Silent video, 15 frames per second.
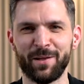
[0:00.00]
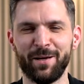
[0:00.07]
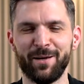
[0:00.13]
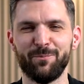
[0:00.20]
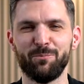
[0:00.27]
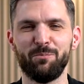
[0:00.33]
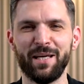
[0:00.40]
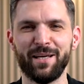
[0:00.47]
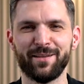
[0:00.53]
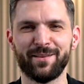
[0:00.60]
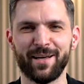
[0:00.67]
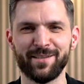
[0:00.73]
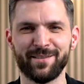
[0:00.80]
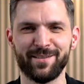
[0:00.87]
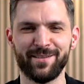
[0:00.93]
being
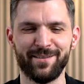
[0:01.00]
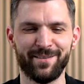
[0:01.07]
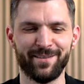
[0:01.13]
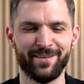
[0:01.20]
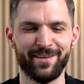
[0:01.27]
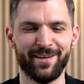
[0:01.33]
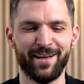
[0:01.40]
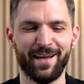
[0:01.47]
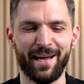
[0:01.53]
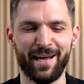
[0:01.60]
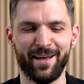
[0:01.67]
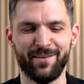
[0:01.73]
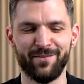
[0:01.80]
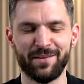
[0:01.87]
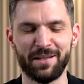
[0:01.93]
tested,
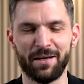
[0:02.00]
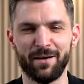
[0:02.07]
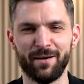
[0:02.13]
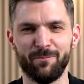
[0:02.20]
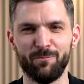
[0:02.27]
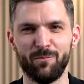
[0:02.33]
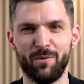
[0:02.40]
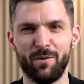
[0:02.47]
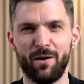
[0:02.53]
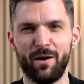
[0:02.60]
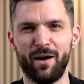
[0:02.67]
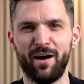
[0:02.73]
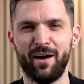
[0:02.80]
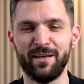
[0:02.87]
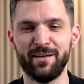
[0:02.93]
and
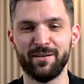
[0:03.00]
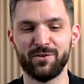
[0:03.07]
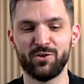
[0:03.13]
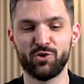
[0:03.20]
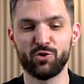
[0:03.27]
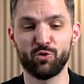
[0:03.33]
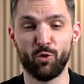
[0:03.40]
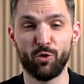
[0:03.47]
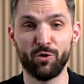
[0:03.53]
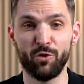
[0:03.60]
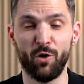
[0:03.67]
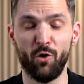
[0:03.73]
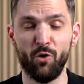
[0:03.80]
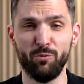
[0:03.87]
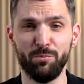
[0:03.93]
I sure
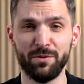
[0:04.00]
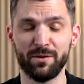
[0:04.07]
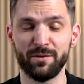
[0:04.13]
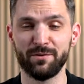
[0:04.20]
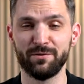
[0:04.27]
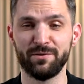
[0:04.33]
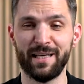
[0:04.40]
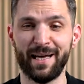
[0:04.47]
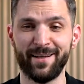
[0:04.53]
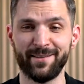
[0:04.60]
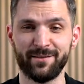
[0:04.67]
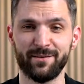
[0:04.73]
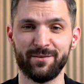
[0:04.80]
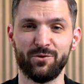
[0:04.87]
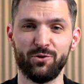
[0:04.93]
hope that
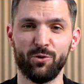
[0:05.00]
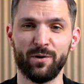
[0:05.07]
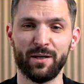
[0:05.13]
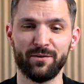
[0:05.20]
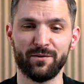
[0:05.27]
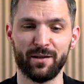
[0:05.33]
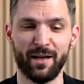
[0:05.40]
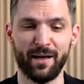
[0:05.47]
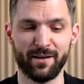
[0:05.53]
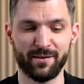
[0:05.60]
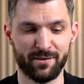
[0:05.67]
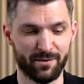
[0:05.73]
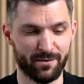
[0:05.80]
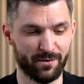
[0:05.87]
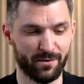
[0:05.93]
during the
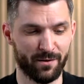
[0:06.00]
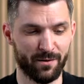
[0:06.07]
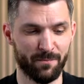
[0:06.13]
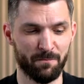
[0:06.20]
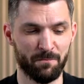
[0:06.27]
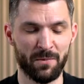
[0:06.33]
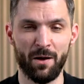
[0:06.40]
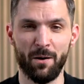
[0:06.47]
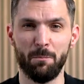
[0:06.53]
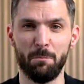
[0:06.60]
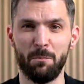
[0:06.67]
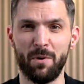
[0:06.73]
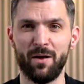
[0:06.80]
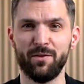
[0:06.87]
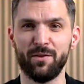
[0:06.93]
next
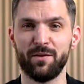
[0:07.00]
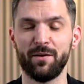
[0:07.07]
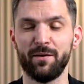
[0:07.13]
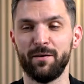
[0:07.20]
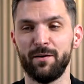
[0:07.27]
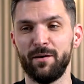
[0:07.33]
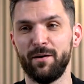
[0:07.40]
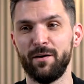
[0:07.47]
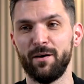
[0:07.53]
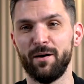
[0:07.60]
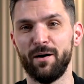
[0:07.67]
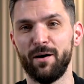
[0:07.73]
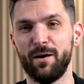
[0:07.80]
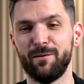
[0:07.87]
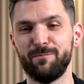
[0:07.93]
month,
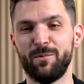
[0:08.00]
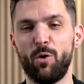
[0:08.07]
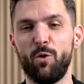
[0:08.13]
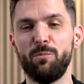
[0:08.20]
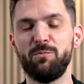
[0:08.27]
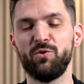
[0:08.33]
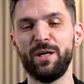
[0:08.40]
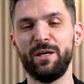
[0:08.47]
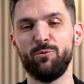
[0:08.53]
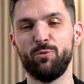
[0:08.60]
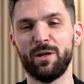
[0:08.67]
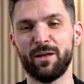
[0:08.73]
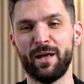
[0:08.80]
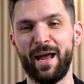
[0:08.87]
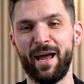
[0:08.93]
hopefully
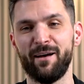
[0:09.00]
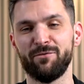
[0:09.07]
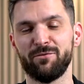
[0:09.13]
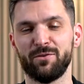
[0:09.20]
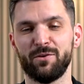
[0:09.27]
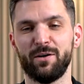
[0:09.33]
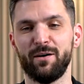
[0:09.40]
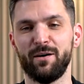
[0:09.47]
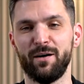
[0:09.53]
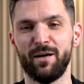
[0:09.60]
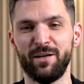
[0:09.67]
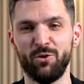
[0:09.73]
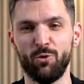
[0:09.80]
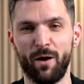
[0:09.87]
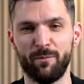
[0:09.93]
we'll have a
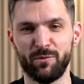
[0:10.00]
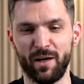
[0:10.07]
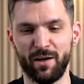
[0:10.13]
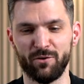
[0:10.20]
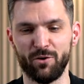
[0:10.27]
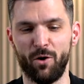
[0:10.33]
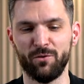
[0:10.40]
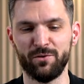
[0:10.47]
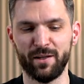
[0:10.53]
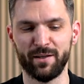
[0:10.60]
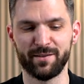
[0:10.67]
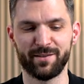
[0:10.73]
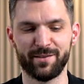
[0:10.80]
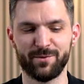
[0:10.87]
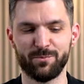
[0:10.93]
new update on this,
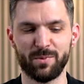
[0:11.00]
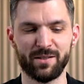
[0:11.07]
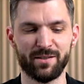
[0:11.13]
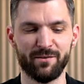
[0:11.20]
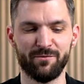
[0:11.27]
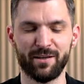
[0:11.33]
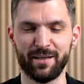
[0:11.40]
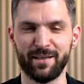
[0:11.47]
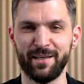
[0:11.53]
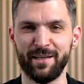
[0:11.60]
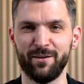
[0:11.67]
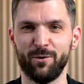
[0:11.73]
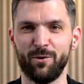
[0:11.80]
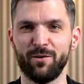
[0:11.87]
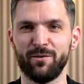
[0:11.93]
specifically
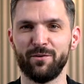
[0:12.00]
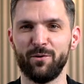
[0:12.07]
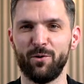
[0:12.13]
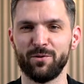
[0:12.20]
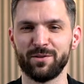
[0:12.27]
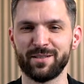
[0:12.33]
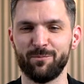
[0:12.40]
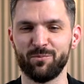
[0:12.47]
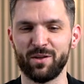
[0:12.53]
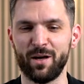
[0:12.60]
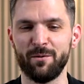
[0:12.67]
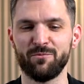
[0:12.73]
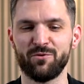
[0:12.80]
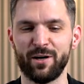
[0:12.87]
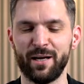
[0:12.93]
on some
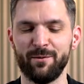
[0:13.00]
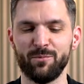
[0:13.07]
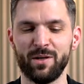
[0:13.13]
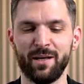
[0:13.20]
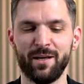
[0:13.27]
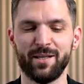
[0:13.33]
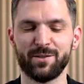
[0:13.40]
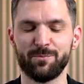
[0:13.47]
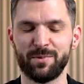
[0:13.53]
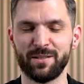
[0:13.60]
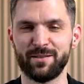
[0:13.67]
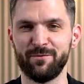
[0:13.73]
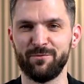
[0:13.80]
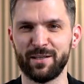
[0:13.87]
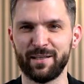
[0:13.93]
time frame,
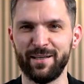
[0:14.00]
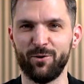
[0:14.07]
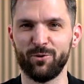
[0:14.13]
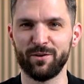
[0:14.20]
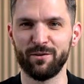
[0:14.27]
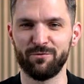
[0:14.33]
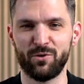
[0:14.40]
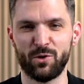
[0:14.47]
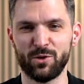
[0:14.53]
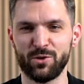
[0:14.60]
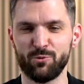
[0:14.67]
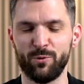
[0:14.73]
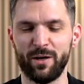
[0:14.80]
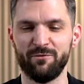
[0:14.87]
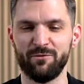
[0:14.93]
specifically on the first
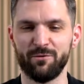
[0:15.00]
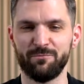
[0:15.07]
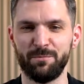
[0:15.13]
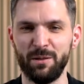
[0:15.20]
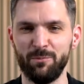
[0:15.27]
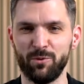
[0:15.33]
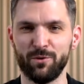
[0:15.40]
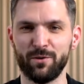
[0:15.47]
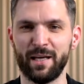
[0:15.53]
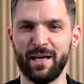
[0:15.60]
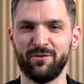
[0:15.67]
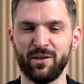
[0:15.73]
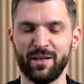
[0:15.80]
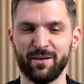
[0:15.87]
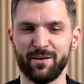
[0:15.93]
wave of people
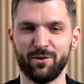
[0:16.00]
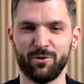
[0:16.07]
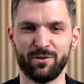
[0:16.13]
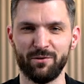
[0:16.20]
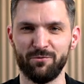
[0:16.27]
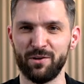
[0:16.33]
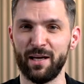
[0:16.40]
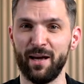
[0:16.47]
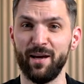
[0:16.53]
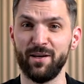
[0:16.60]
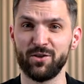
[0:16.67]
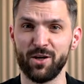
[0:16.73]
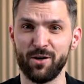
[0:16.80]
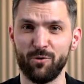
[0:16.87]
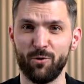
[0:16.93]
getting a
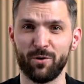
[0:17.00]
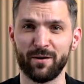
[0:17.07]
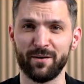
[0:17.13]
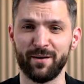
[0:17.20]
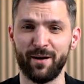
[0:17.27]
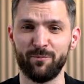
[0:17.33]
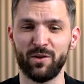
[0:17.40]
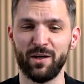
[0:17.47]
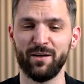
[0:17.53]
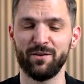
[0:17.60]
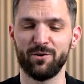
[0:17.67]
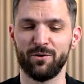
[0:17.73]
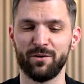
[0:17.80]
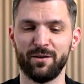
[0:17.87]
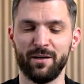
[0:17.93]
notification or an update
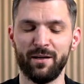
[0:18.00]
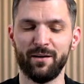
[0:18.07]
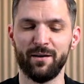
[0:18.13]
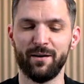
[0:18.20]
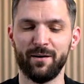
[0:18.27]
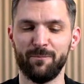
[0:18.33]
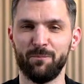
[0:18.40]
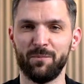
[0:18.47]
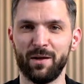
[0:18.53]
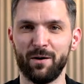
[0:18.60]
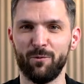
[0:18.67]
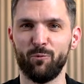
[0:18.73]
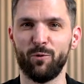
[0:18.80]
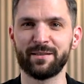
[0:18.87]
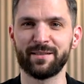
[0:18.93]
on
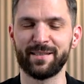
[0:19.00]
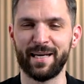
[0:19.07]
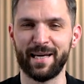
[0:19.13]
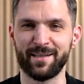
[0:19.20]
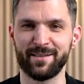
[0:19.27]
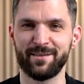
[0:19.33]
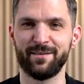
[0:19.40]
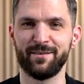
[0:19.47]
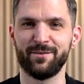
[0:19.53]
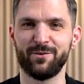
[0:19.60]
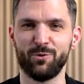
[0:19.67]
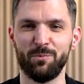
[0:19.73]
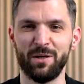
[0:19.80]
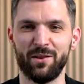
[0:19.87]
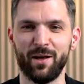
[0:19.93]
what's next to
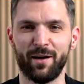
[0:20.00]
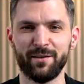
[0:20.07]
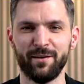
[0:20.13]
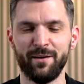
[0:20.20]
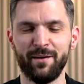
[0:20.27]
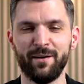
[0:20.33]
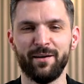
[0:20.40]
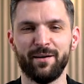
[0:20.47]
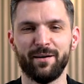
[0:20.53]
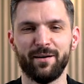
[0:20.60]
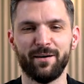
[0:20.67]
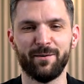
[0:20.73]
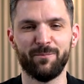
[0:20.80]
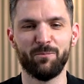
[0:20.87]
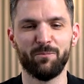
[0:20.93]
be done.
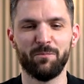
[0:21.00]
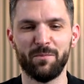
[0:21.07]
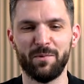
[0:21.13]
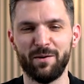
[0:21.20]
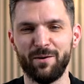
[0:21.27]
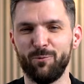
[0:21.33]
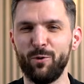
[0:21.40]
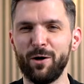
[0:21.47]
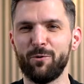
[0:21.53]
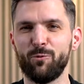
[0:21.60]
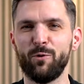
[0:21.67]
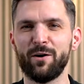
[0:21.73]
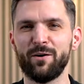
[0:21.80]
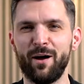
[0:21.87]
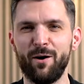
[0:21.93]
um,
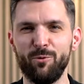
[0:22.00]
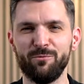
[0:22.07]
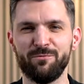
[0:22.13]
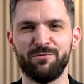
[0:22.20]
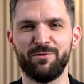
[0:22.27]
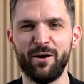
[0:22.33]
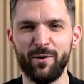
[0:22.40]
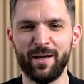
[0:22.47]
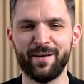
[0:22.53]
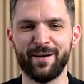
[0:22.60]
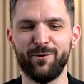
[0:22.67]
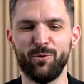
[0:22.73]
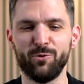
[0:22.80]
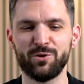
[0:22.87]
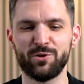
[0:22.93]
we're now very
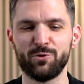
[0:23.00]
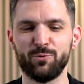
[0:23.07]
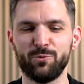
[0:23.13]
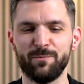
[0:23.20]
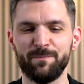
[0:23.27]
close to